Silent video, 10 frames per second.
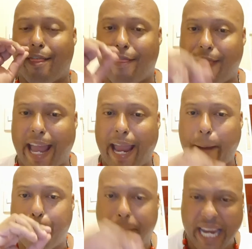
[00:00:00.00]
They
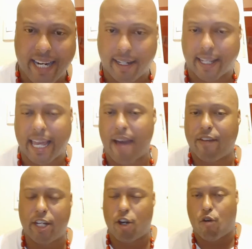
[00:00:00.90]
beat
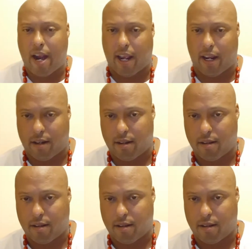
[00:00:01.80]
Kevin Durant